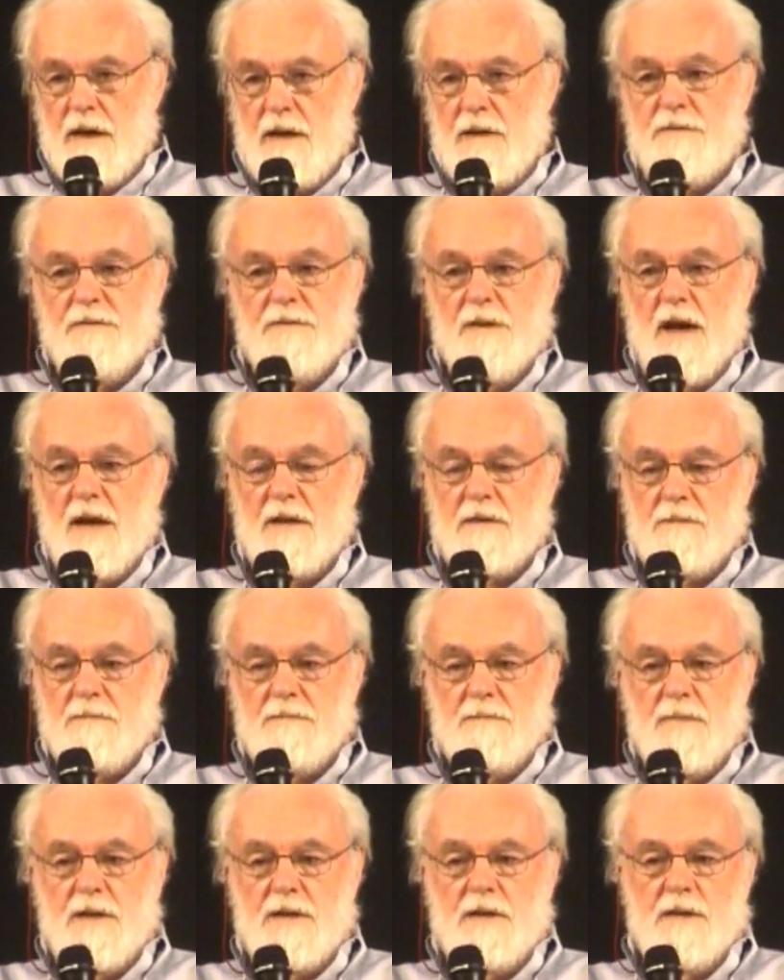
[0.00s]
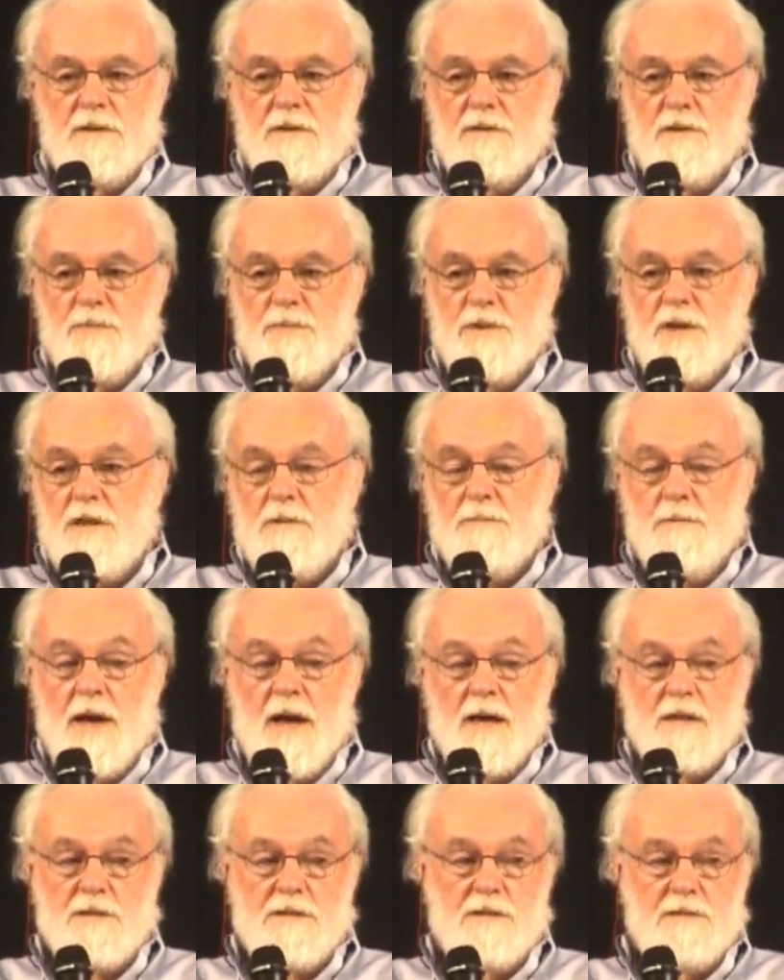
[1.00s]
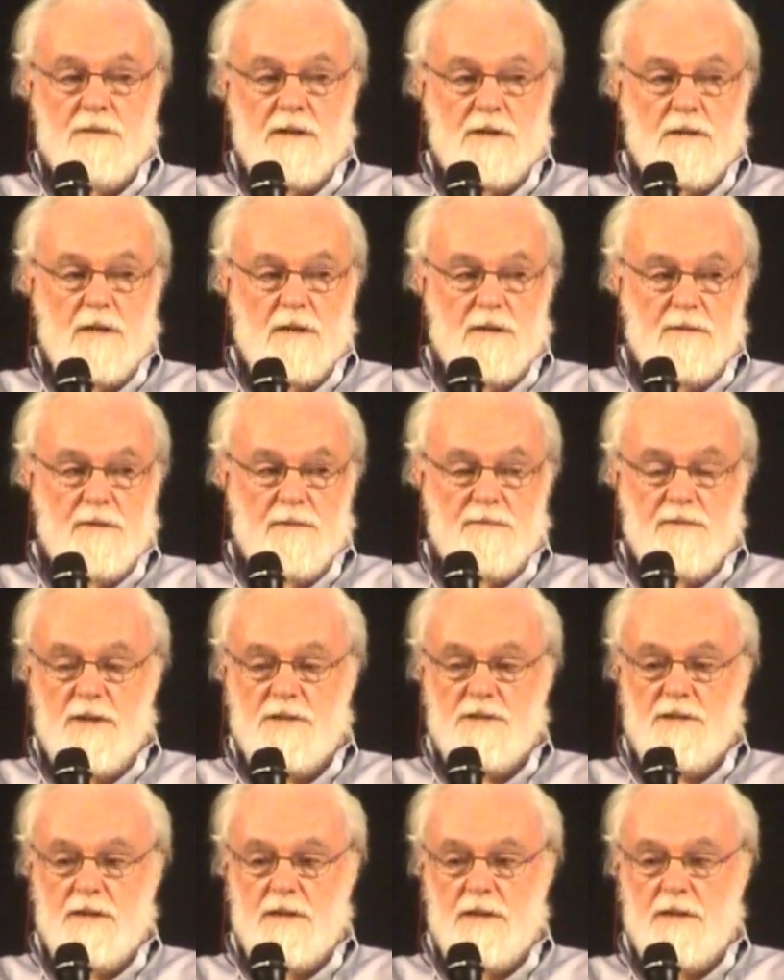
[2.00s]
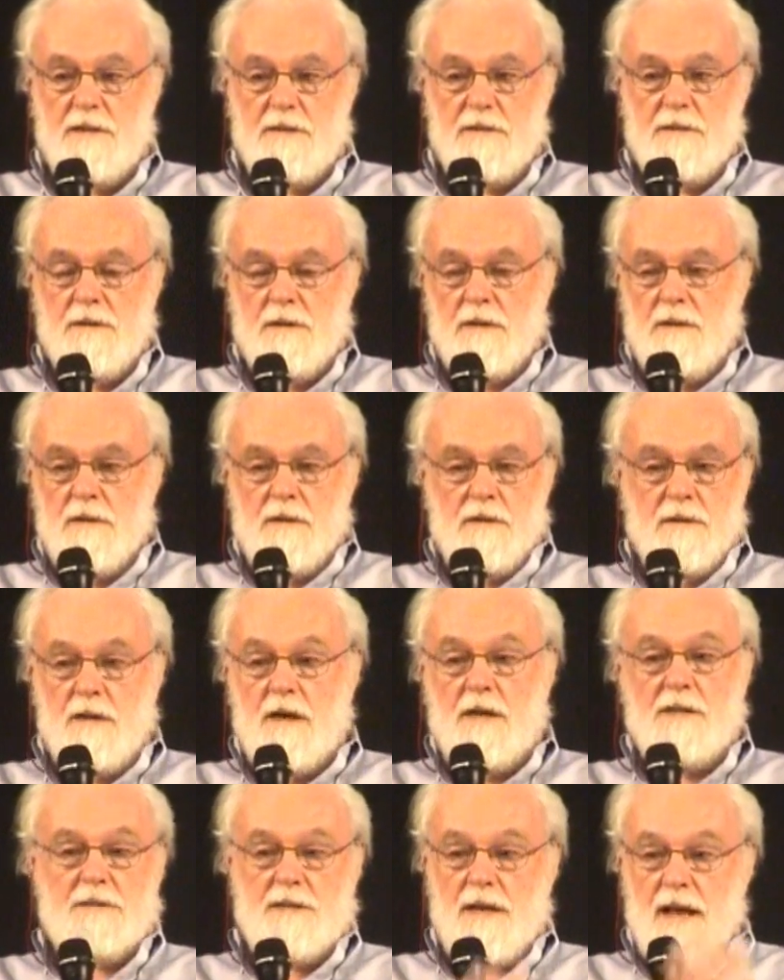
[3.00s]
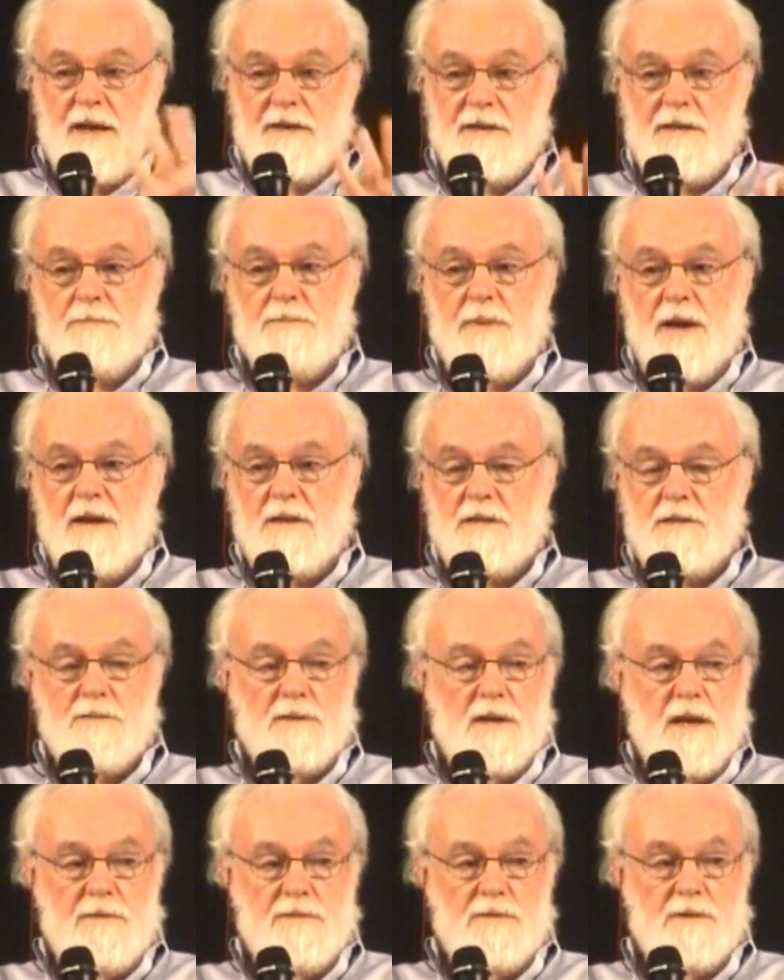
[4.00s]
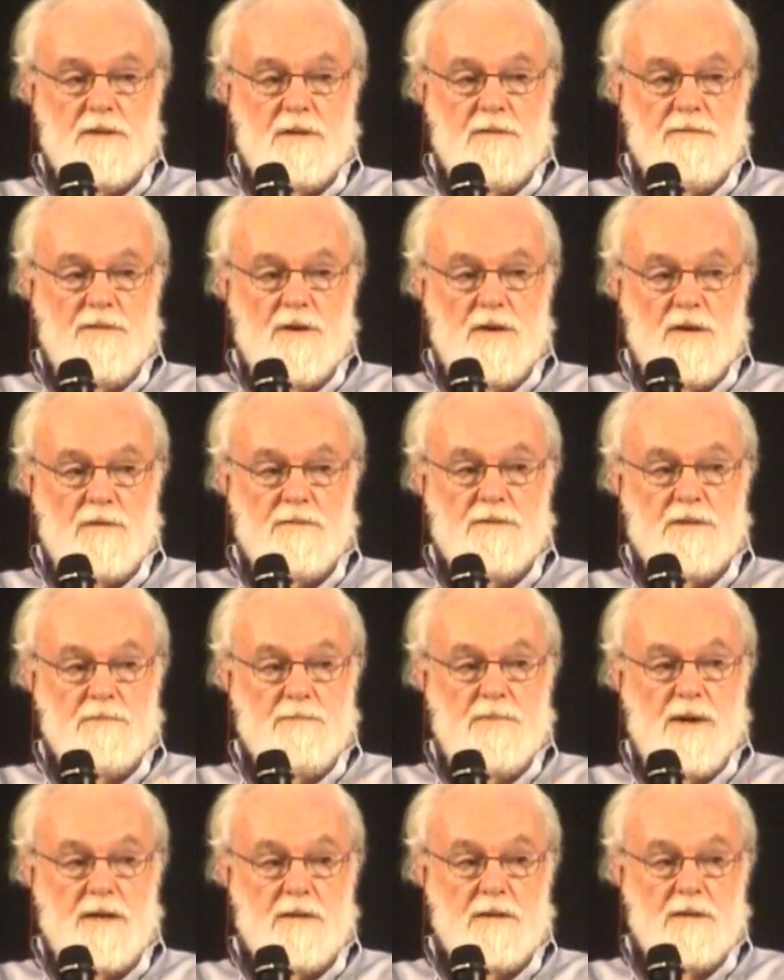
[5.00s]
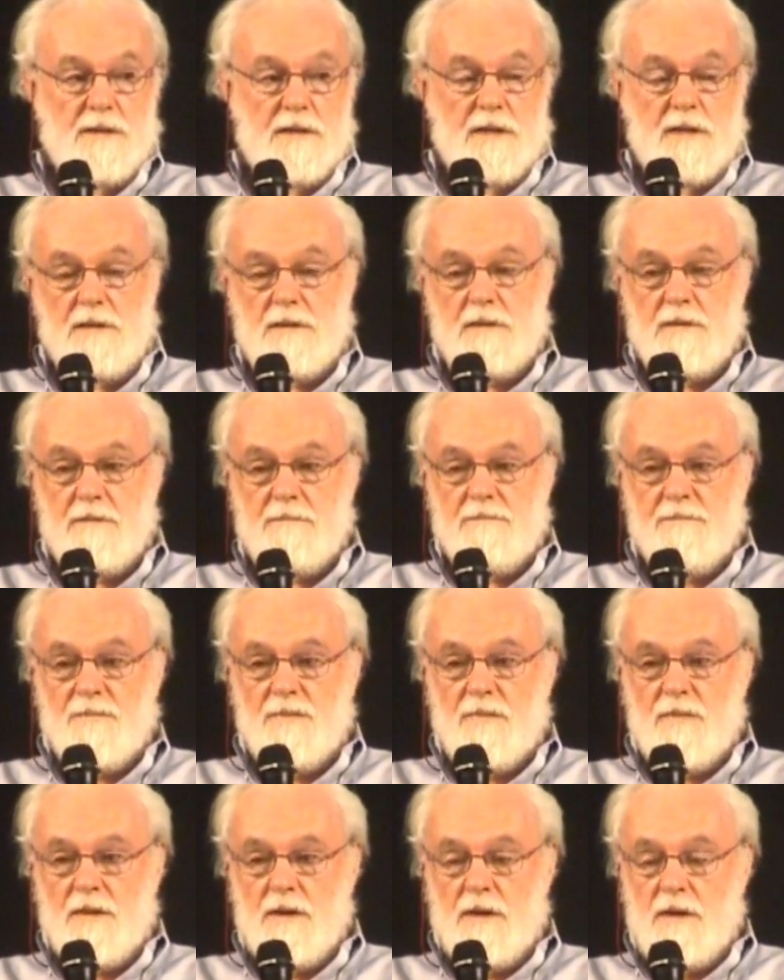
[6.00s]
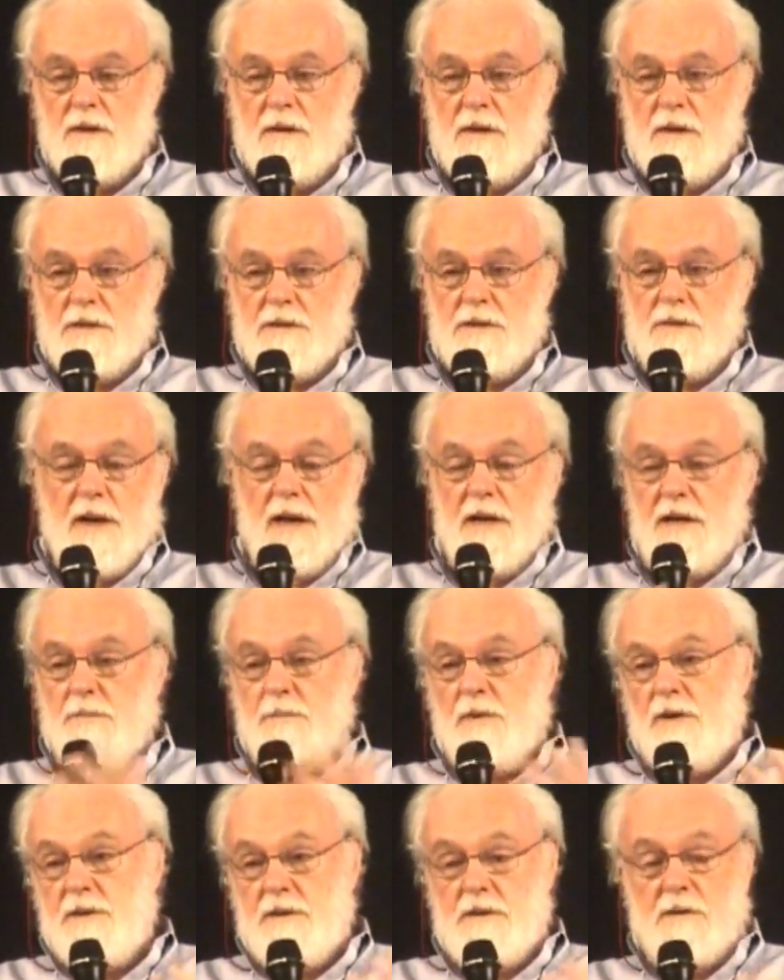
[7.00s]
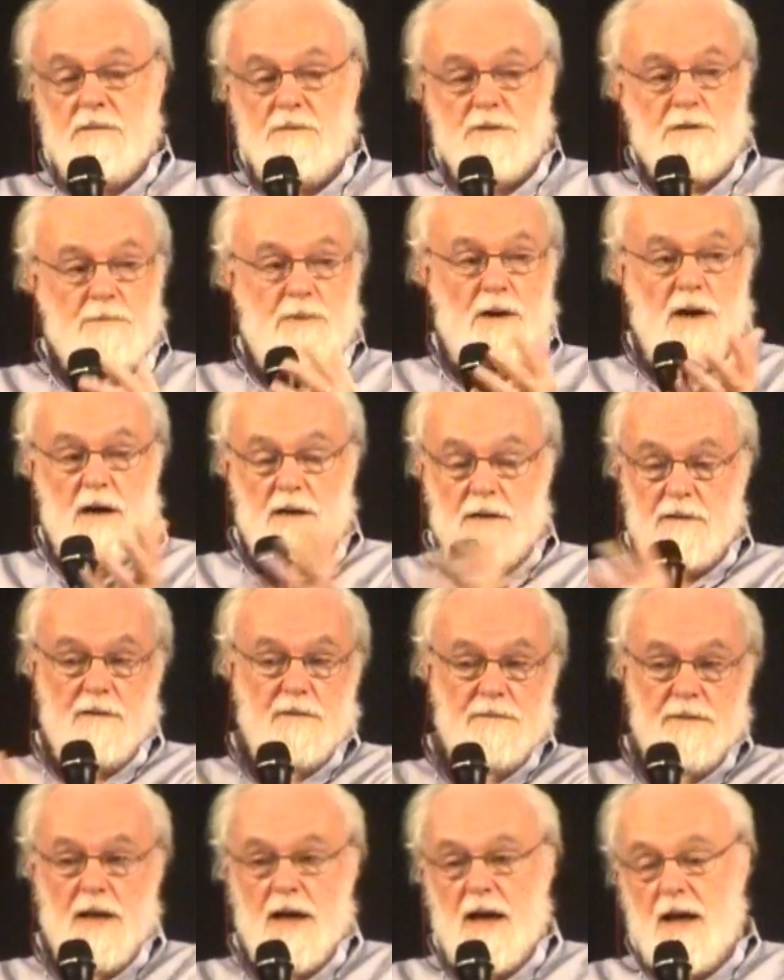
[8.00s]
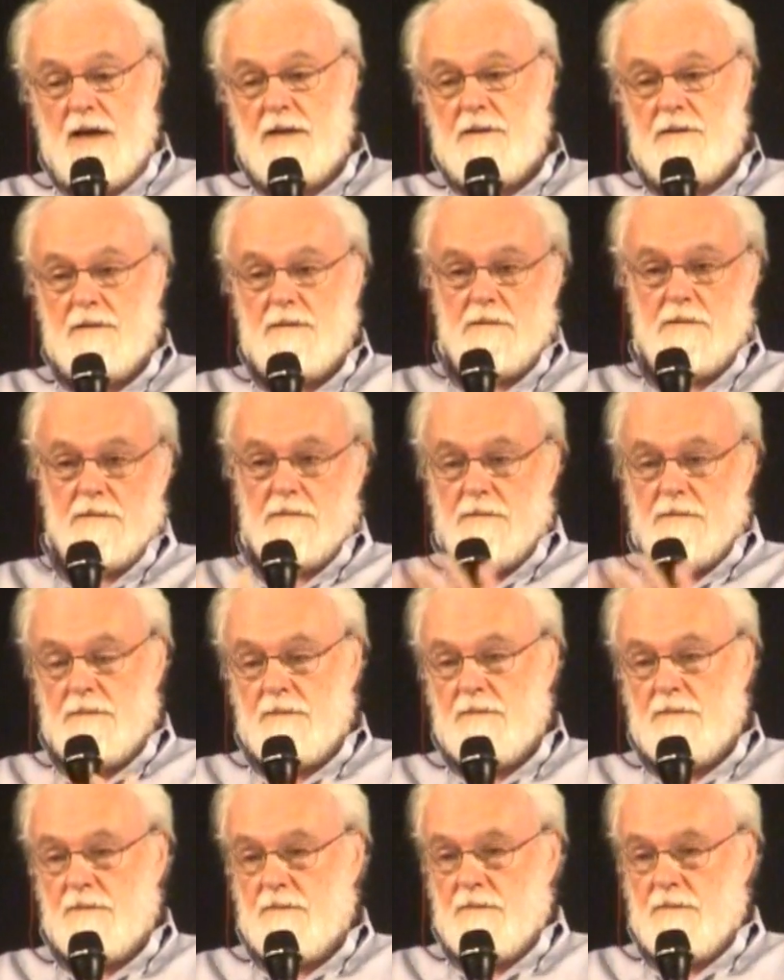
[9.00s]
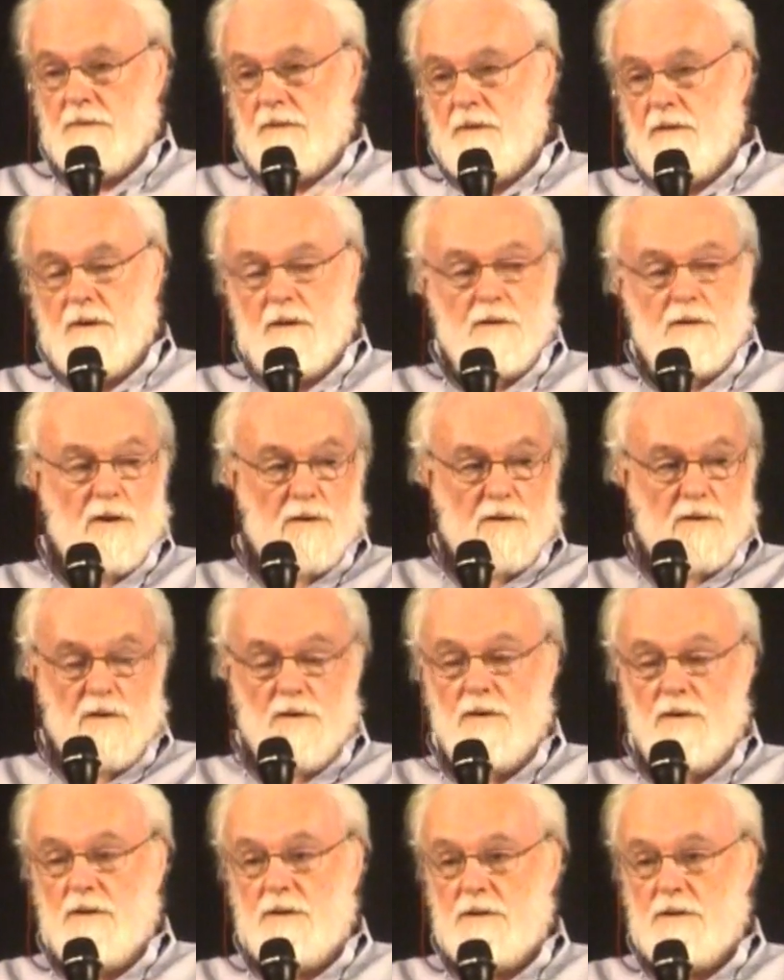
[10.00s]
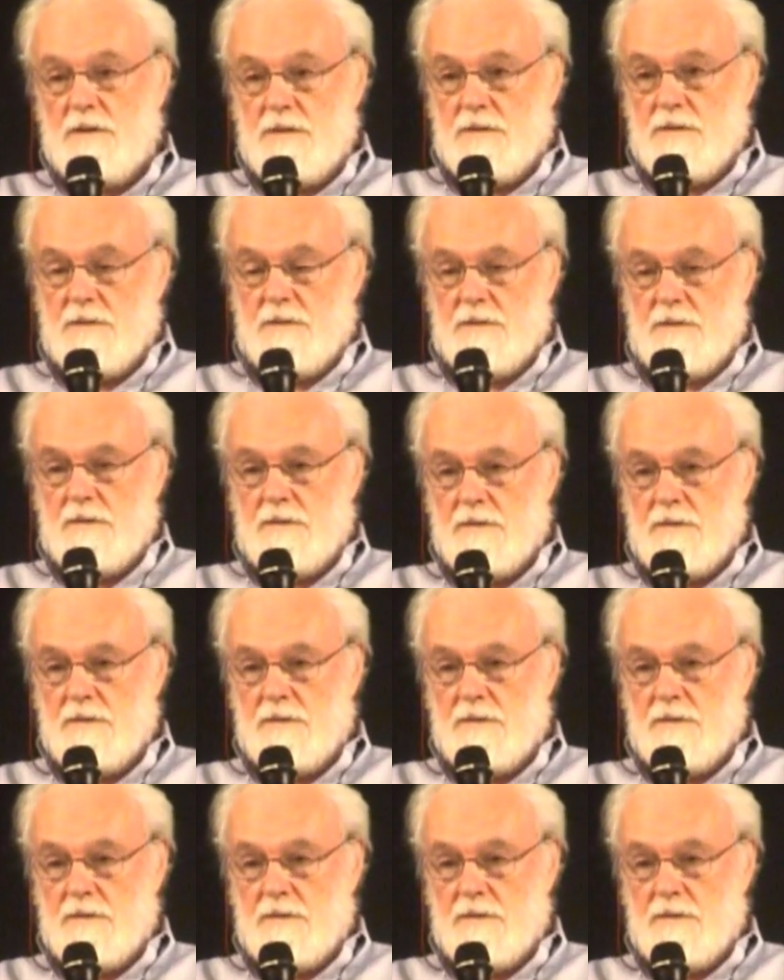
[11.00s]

And in fact, many European banks had invested in it. The Icelandic banks were heavily involved in peddling it. So anybody who was part of that got caught.